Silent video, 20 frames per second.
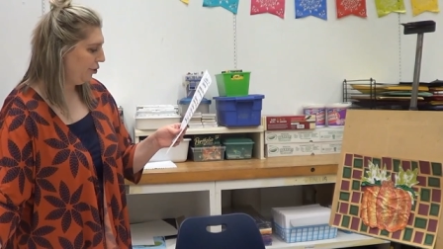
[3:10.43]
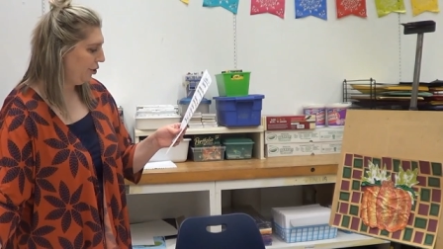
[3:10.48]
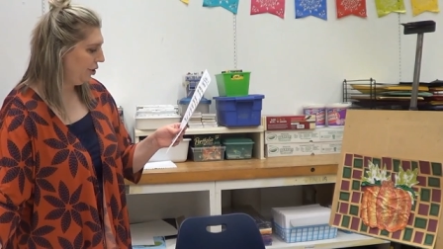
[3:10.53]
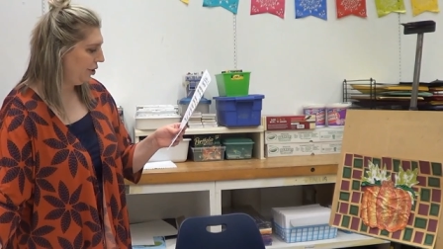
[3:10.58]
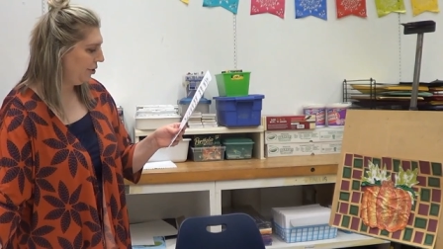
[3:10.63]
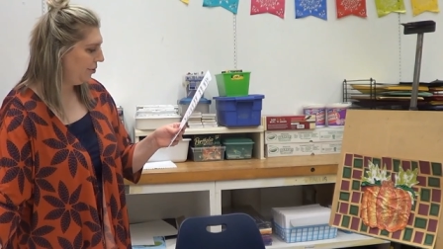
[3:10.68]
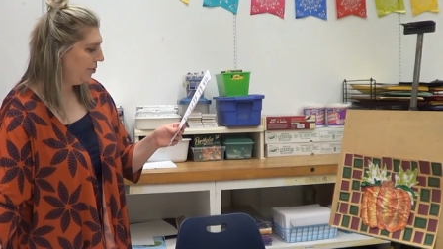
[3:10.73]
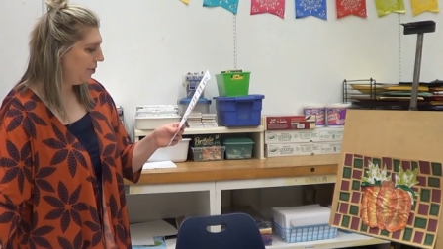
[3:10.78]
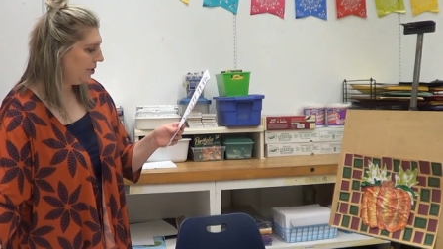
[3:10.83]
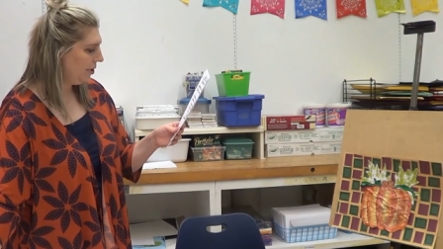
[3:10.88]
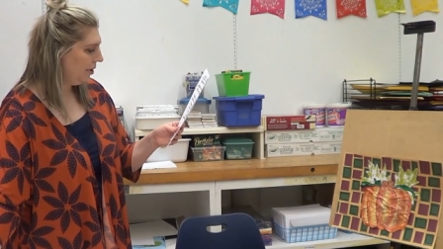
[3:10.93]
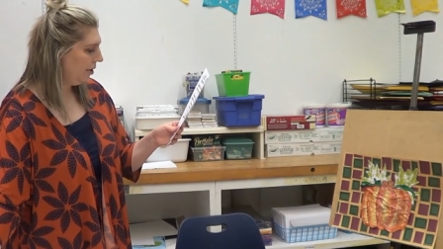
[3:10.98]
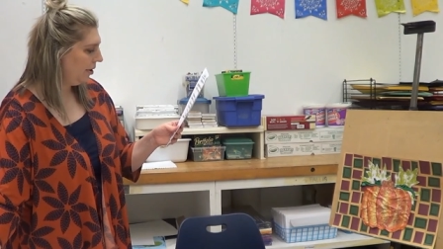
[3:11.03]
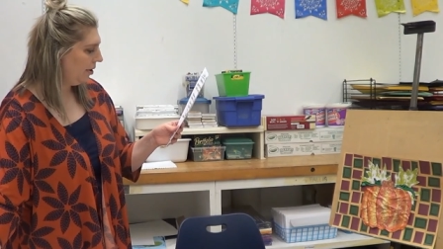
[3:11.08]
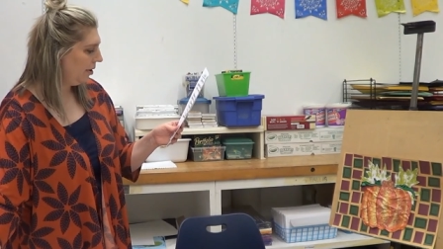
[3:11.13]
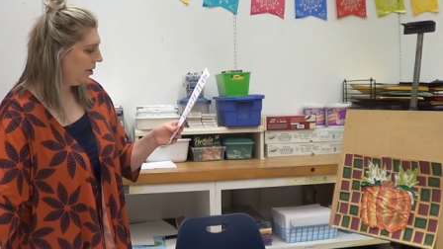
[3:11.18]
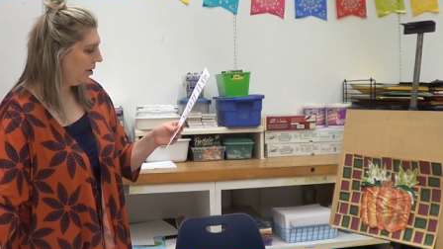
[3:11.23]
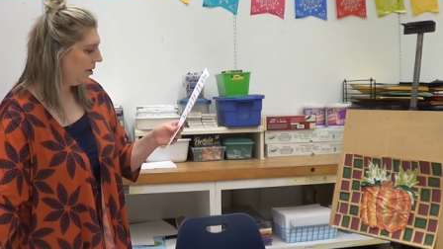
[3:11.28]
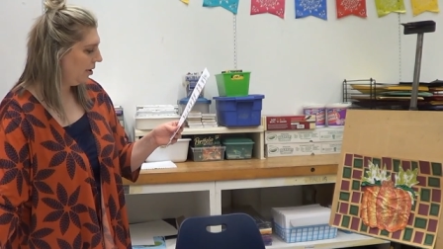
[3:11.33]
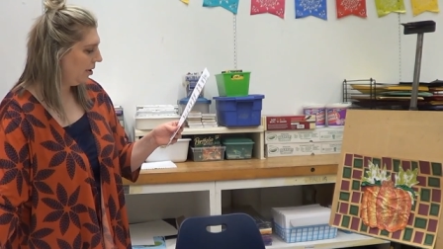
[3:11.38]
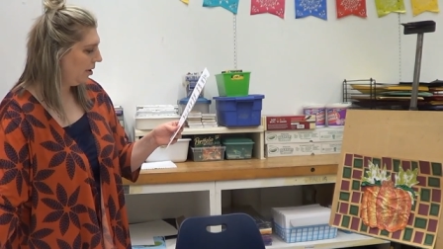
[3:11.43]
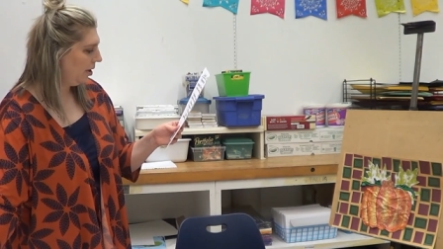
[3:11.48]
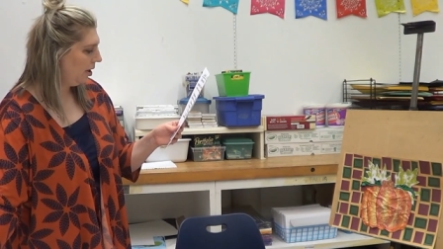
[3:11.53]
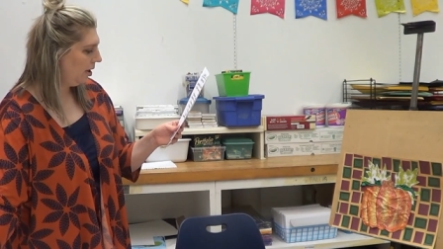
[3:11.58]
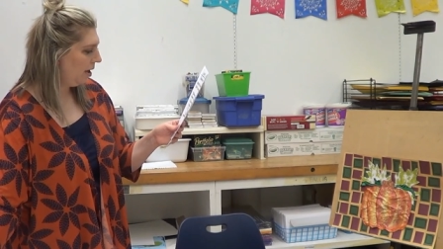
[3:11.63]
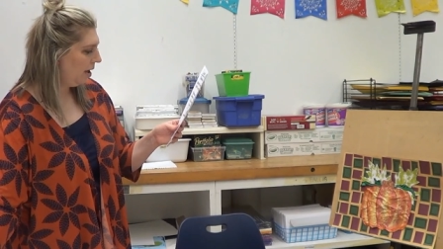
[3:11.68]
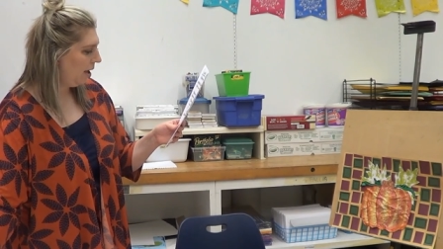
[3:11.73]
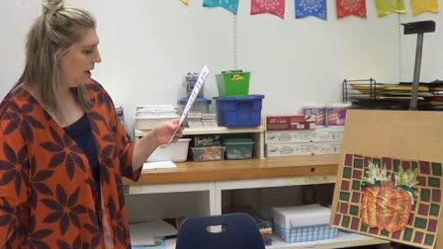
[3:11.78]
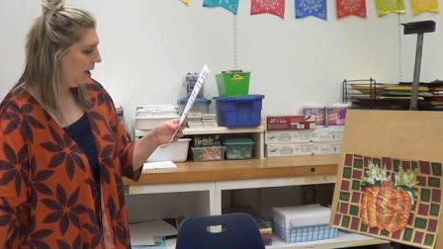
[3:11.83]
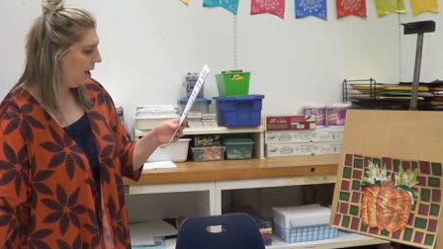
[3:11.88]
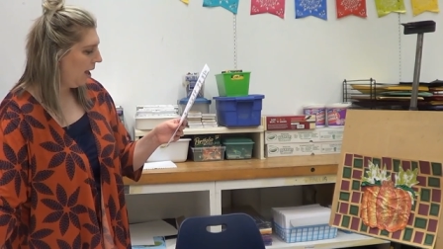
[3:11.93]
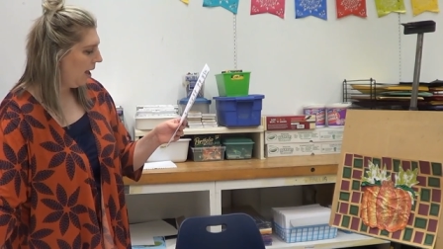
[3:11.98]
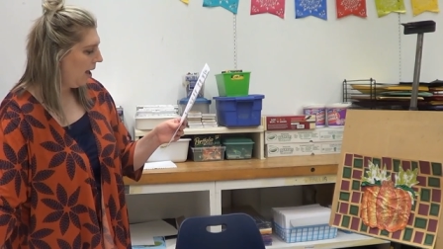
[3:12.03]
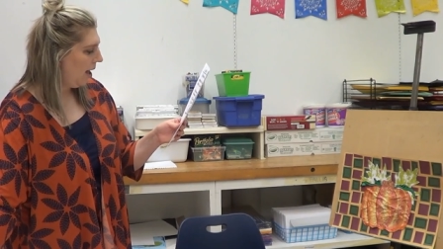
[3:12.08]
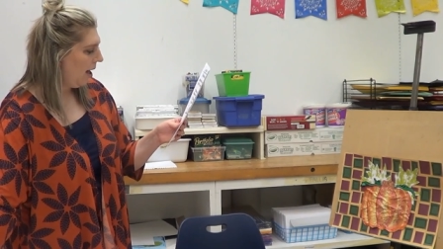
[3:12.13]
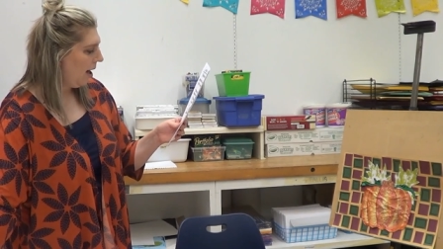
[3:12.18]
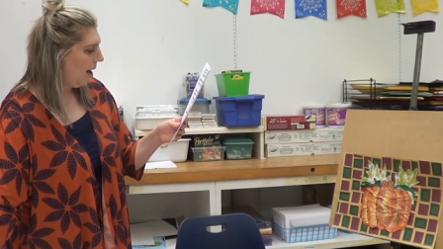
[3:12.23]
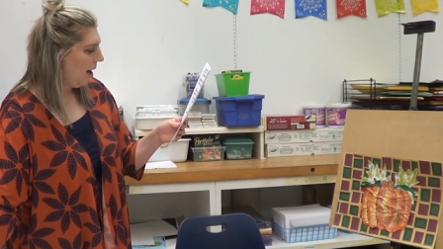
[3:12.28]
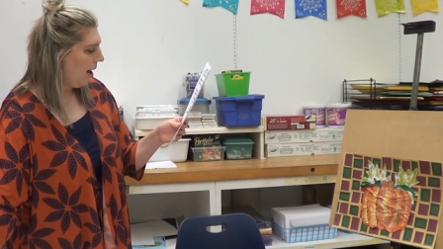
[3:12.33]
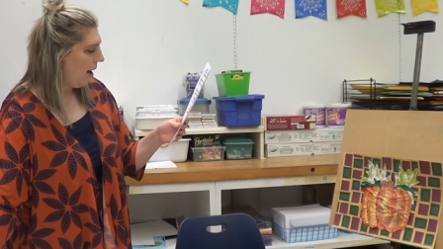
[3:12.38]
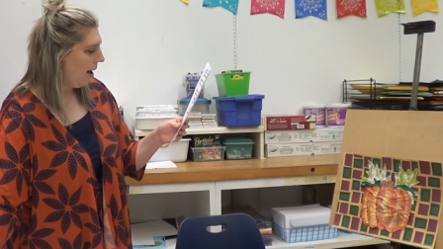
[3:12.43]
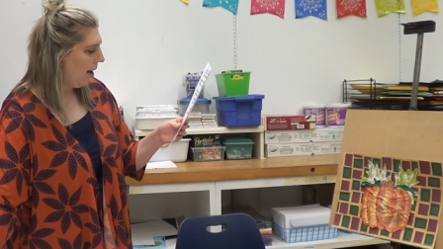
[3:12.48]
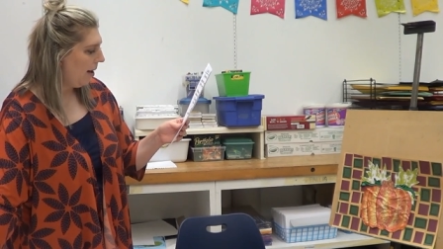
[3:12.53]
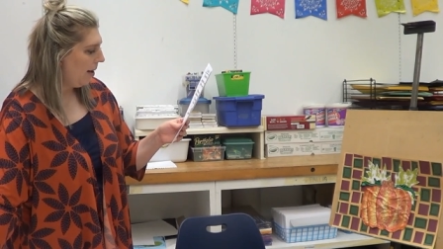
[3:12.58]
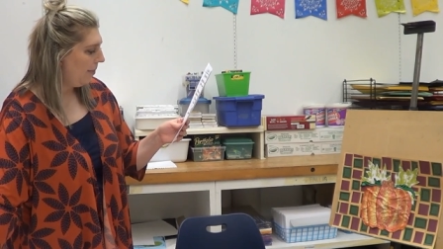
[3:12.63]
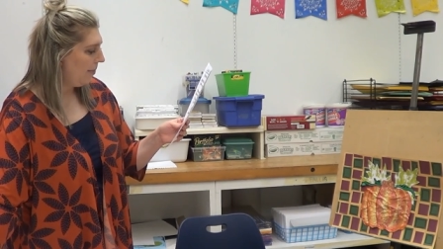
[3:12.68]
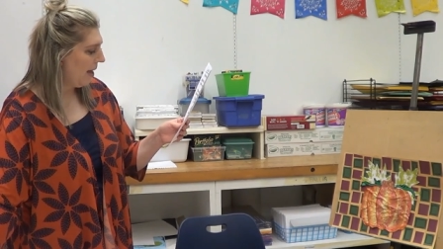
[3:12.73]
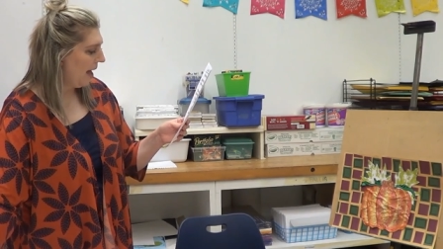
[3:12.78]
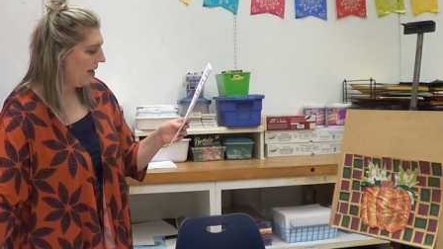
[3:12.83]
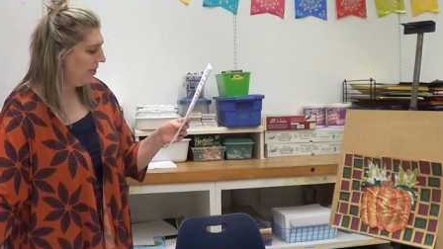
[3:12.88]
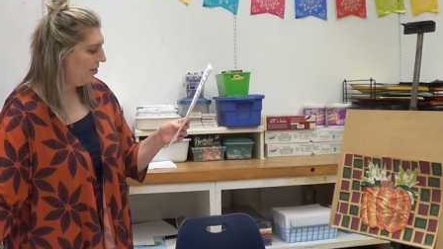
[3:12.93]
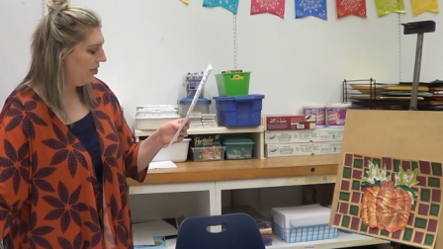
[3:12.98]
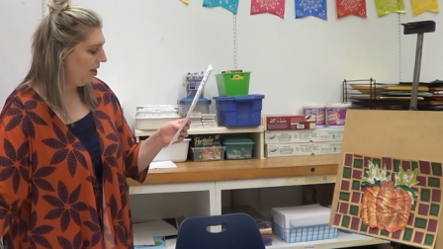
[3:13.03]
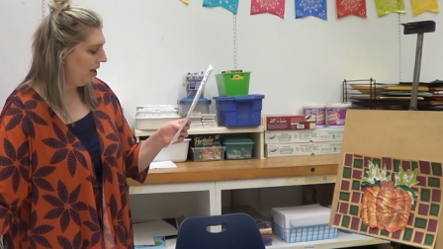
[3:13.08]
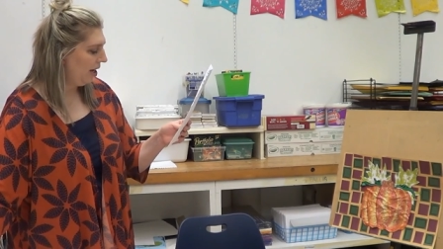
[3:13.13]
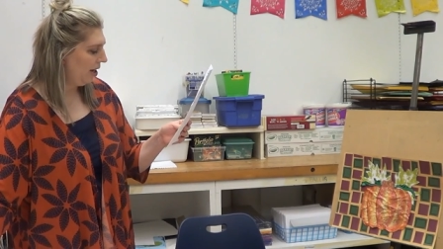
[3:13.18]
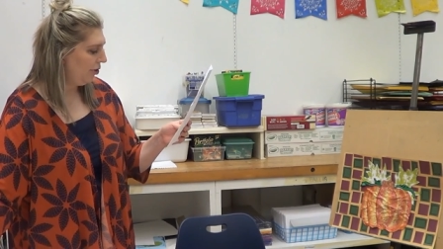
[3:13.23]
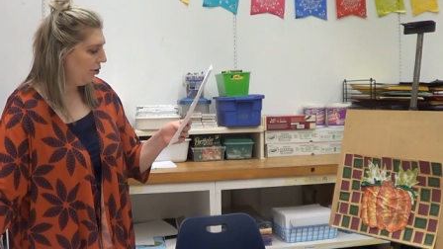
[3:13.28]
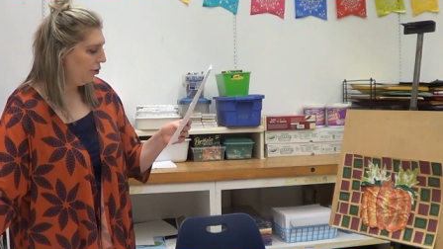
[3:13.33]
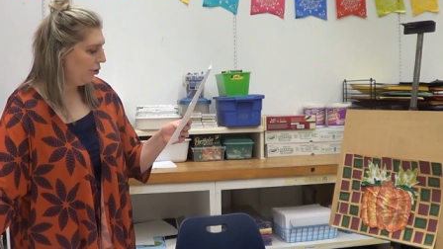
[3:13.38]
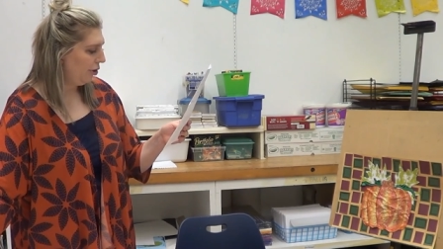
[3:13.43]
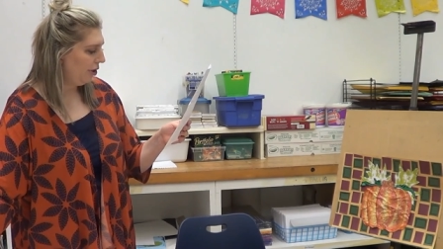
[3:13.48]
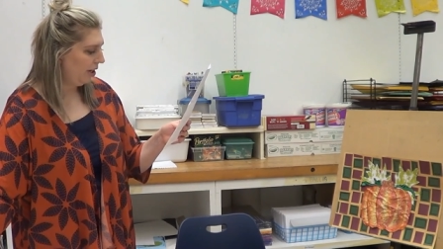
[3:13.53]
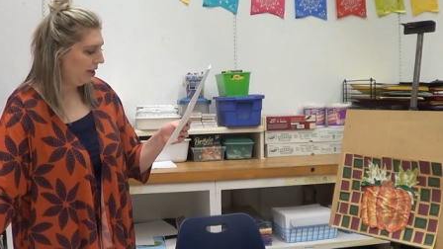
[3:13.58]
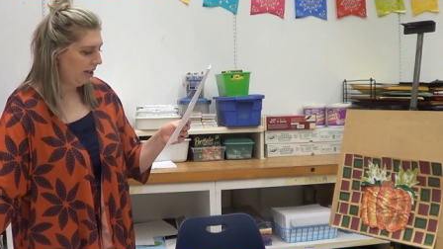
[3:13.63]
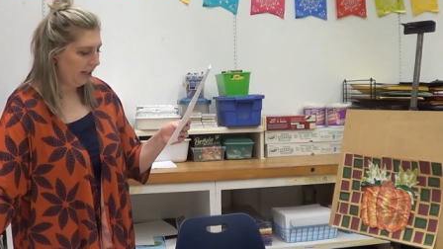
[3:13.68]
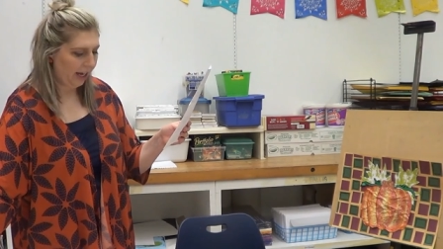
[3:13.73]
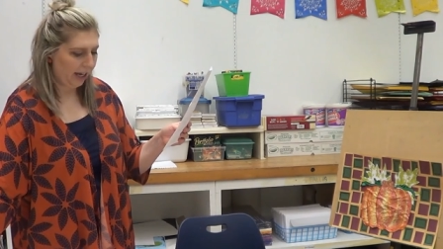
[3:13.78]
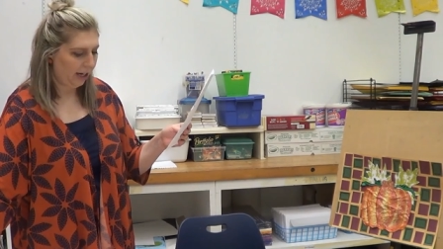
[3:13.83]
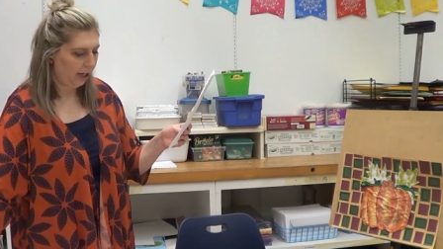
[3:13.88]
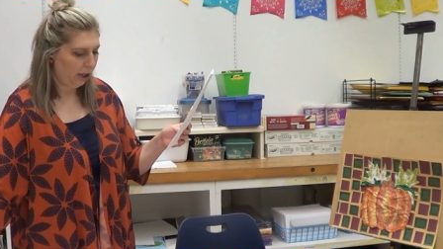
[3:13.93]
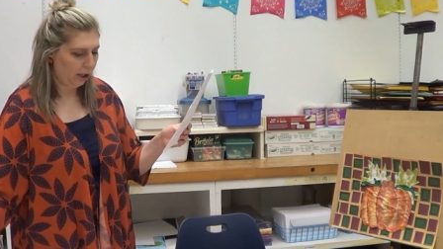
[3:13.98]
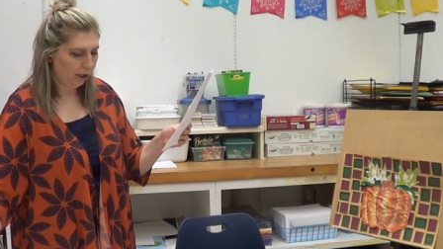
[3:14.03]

choose. Um, and then you're going to need